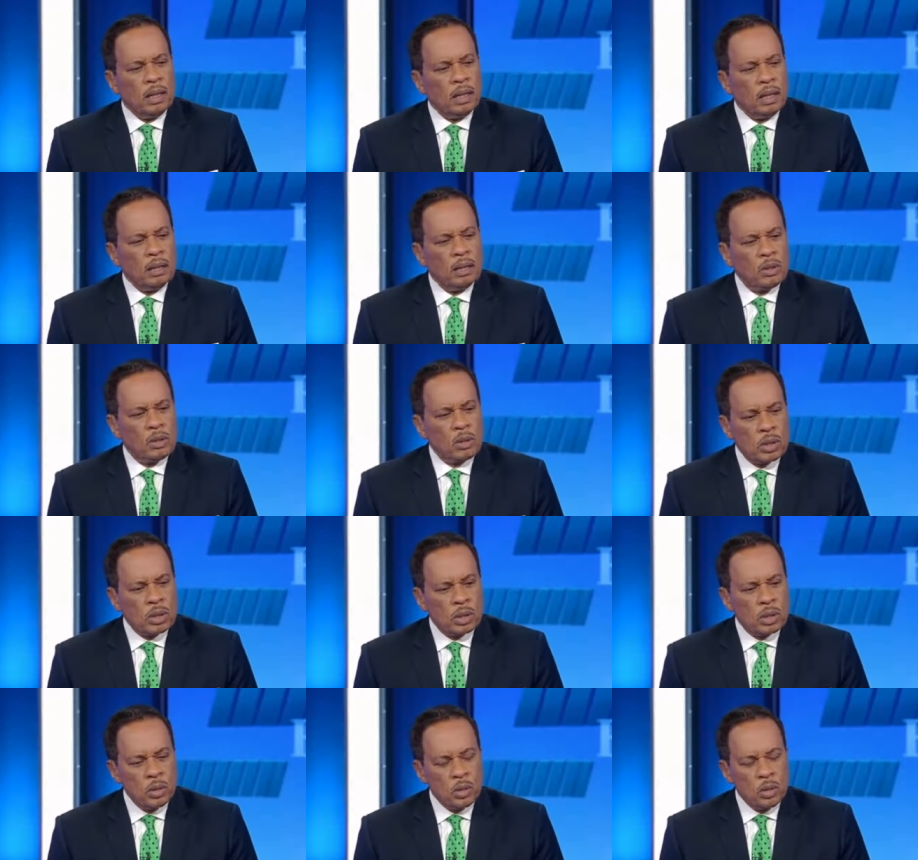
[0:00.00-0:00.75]
there are
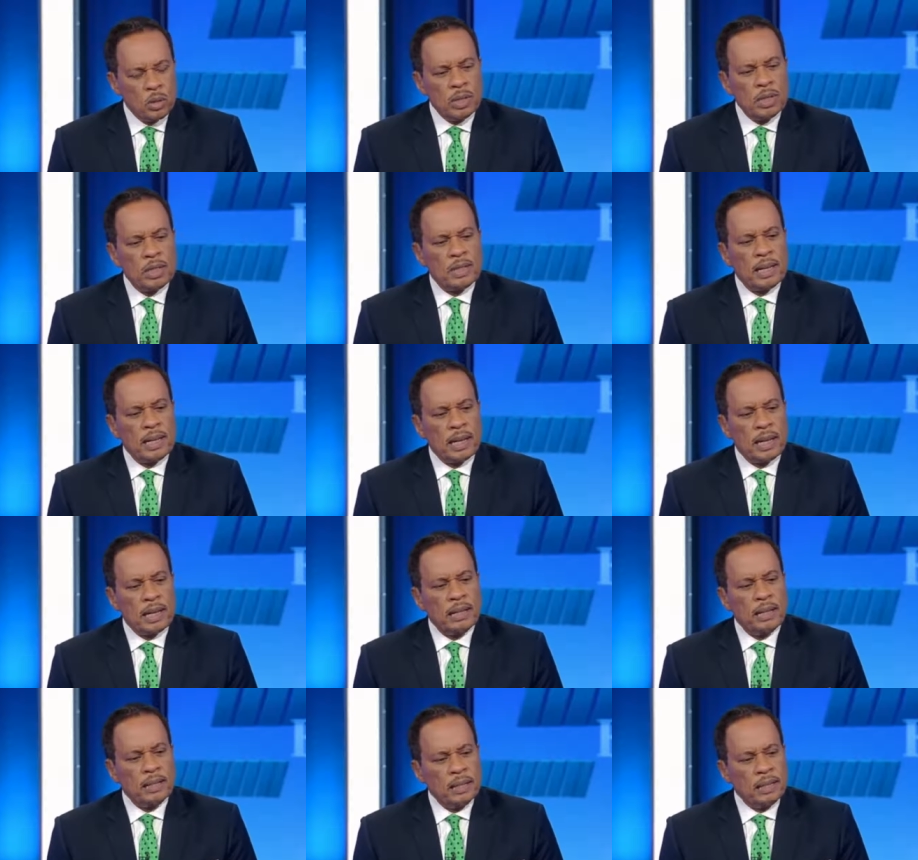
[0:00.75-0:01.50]
stories now
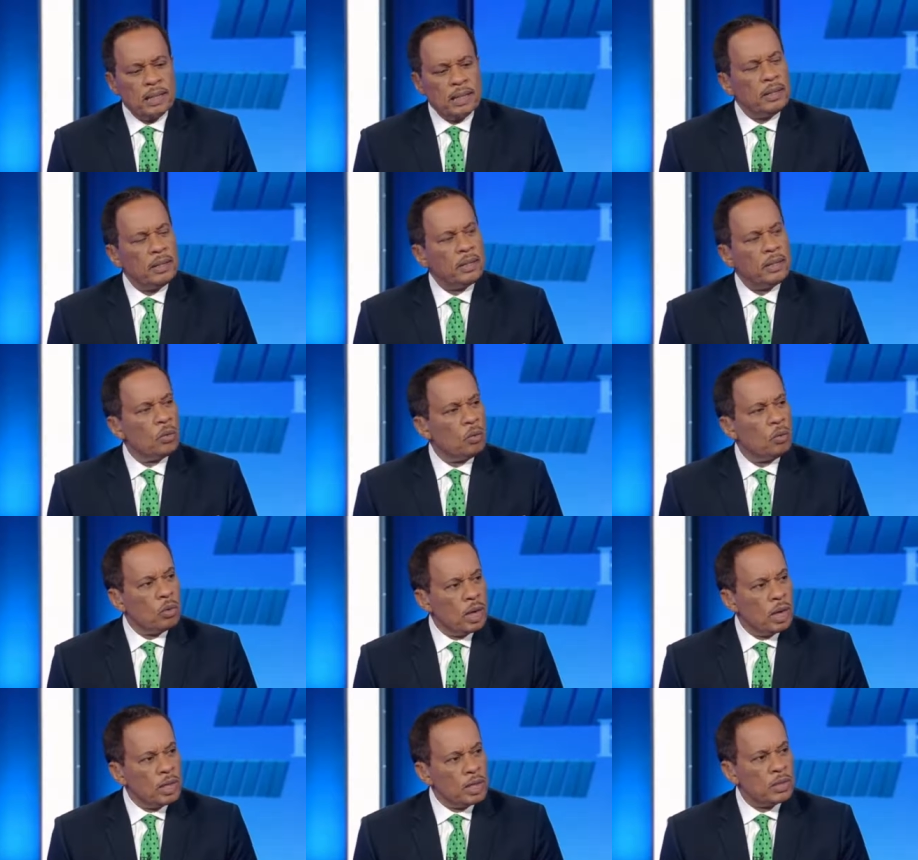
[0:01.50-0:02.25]
that indicate the
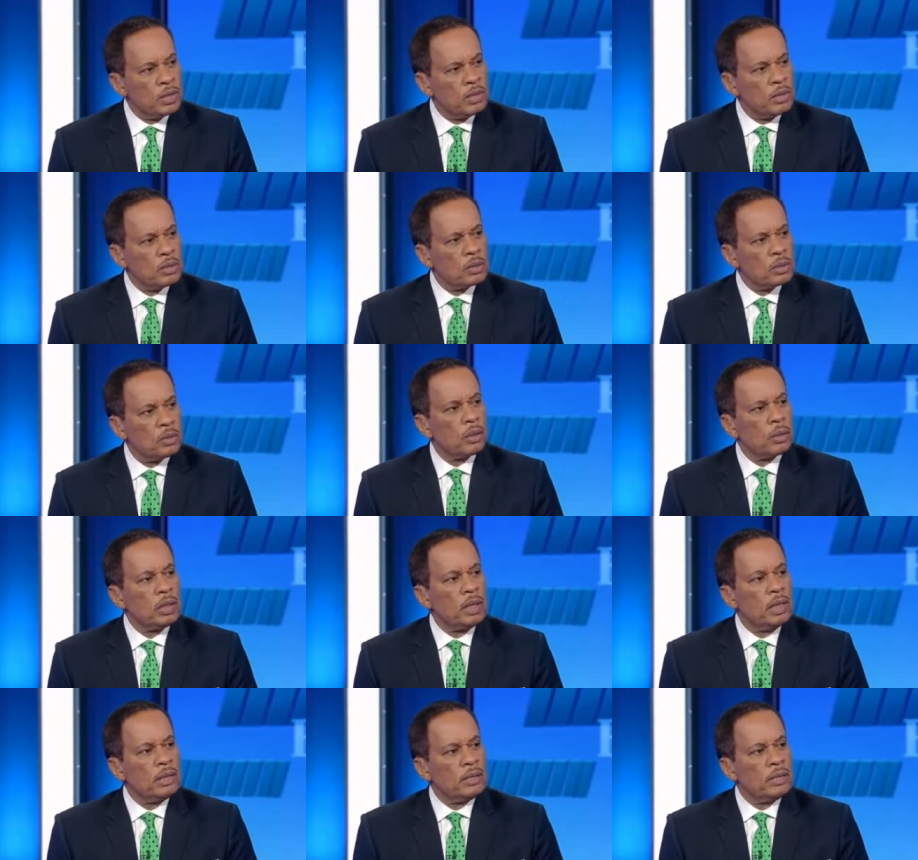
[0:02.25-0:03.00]
Russians
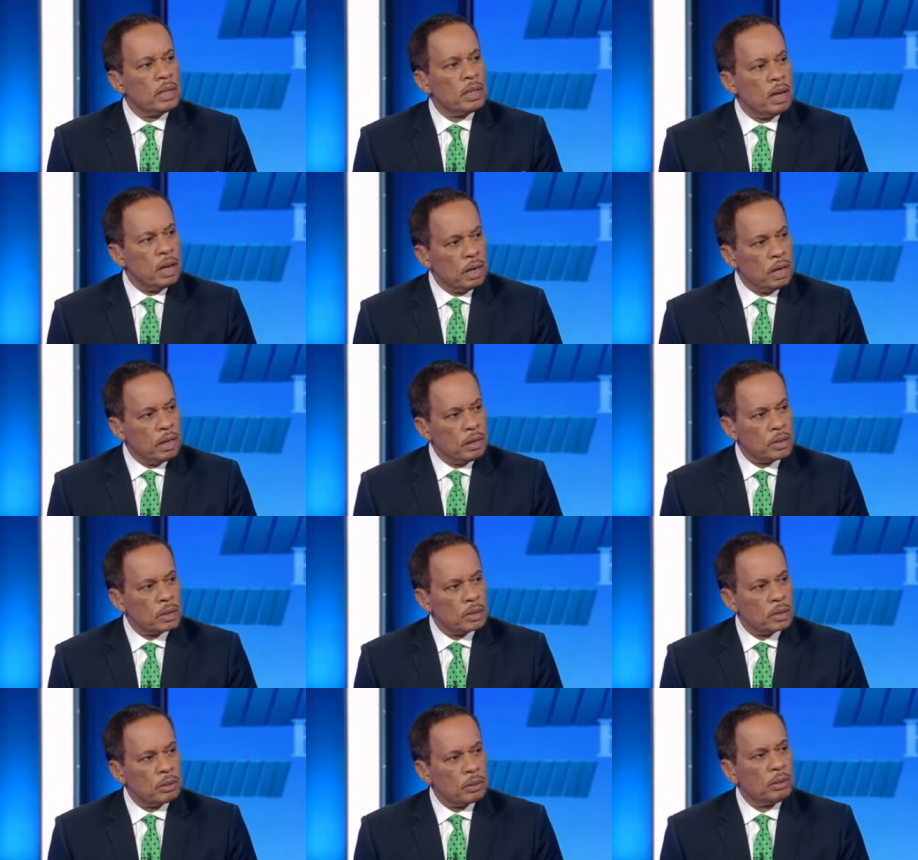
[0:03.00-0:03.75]
were in
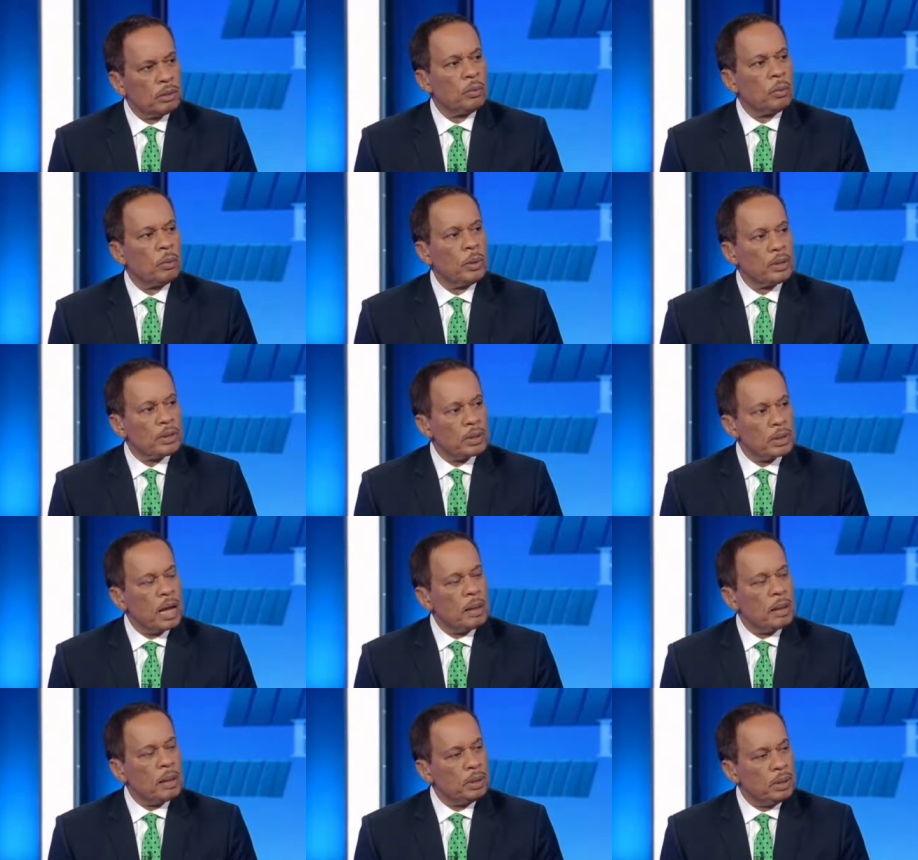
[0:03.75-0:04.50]
touch with
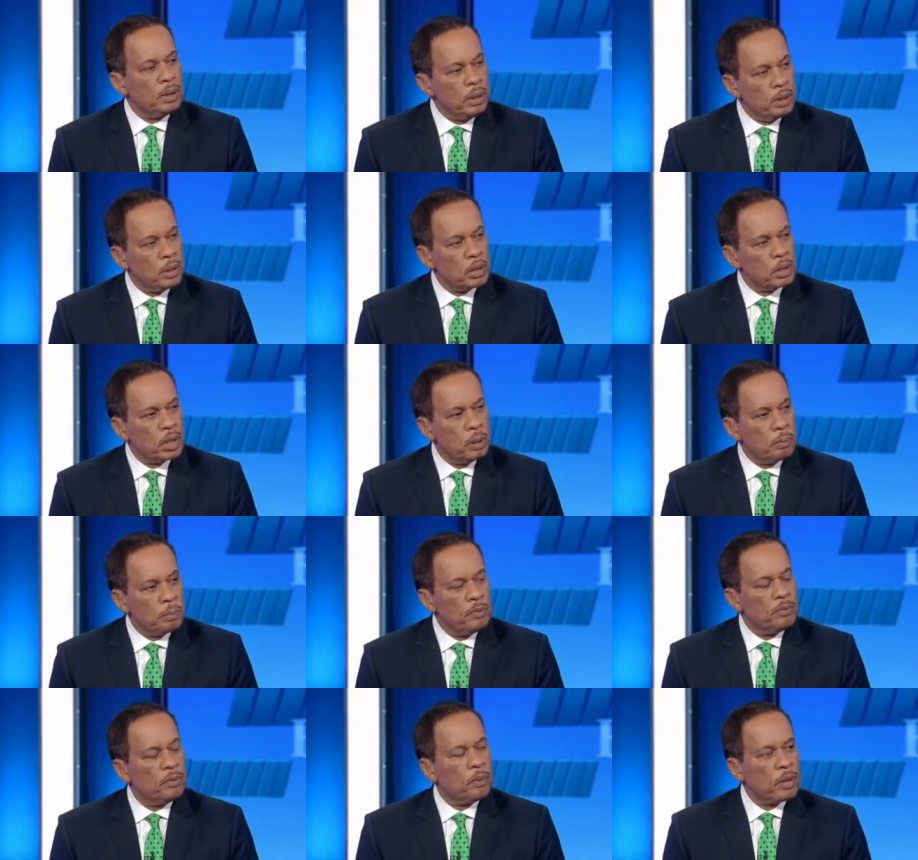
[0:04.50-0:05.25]
top
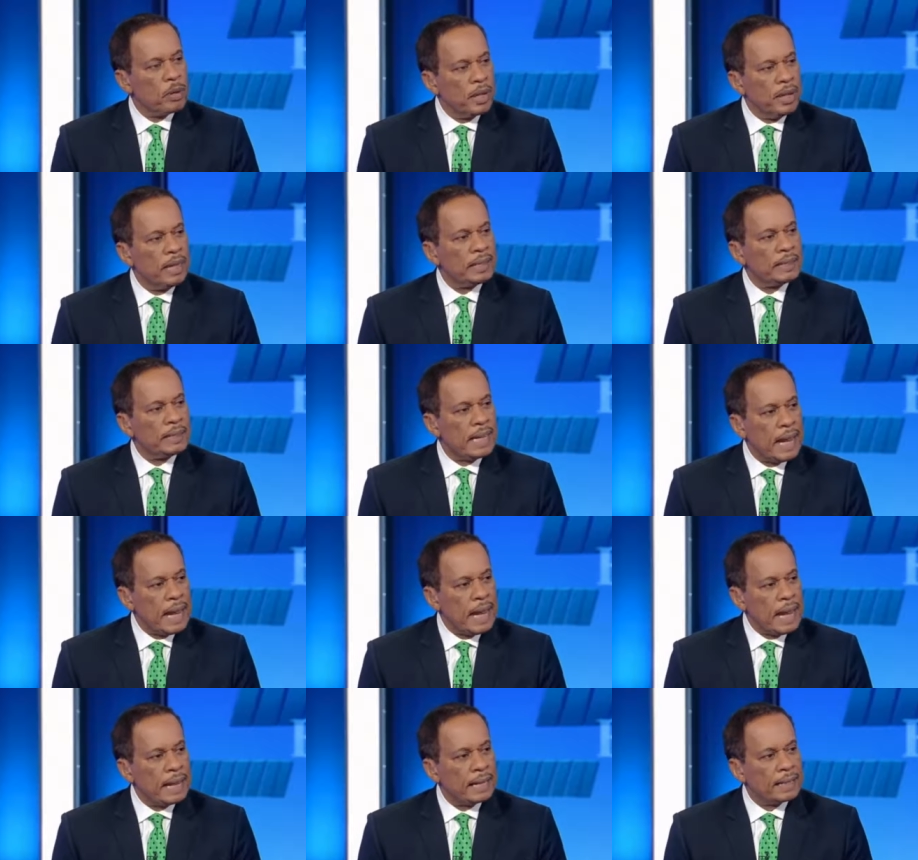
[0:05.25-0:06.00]
leadership before they
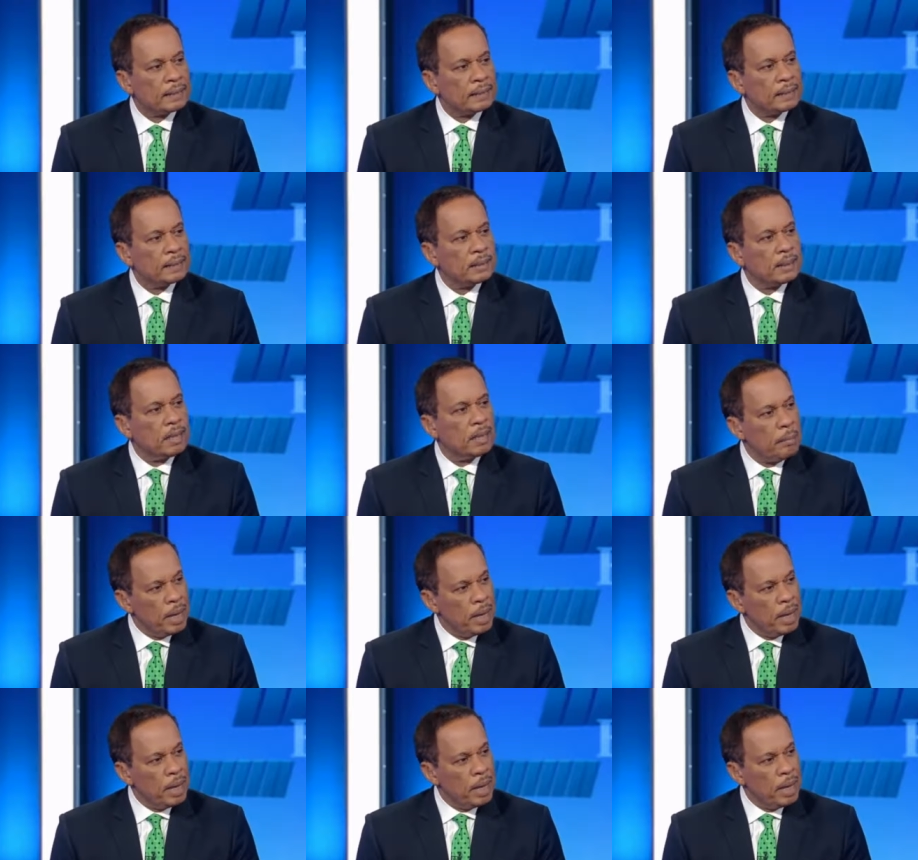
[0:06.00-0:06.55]
attacked America.